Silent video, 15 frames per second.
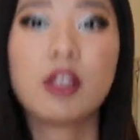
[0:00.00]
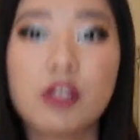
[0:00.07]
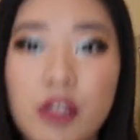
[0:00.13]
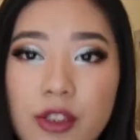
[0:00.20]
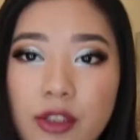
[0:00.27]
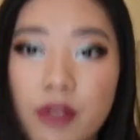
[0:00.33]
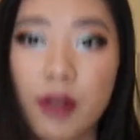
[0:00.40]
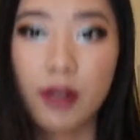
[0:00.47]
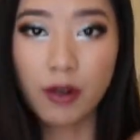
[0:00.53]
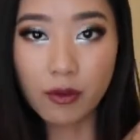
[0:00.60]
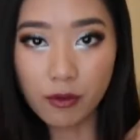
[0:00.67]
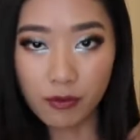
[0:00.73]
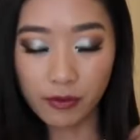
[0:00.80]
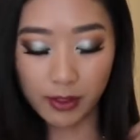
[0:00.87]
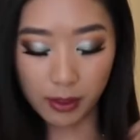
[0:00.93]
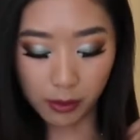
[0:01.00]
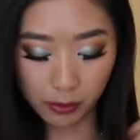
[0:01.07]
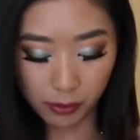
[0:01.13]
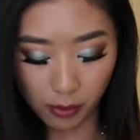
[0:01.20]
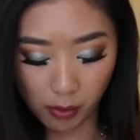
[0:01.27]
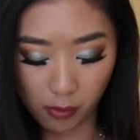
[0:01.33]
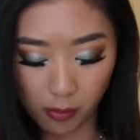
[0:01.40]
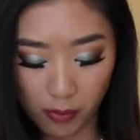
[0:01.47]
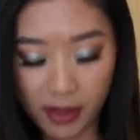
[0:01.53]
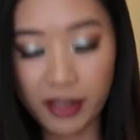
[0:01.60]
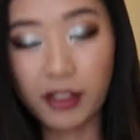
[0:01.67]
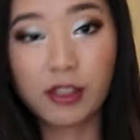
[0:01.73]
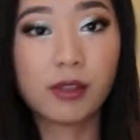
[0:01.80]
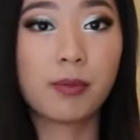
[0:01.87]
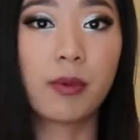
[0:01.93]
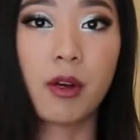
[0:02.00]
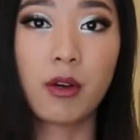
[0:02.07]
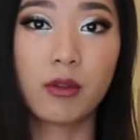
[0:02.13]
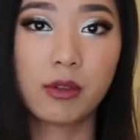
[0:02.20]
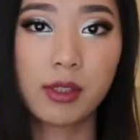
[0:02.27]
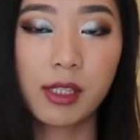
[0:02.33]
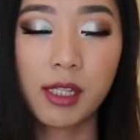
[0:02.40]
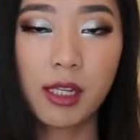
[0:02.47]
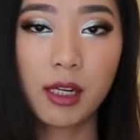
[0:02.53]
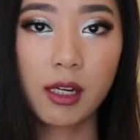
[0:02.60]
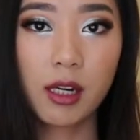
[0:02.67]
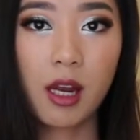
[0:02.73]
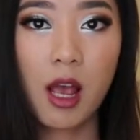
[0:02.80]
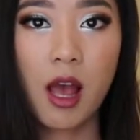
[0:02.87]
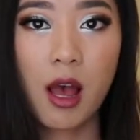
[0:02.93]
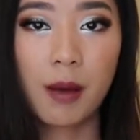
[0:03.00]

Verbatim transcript: just so I don't feel so exposed here.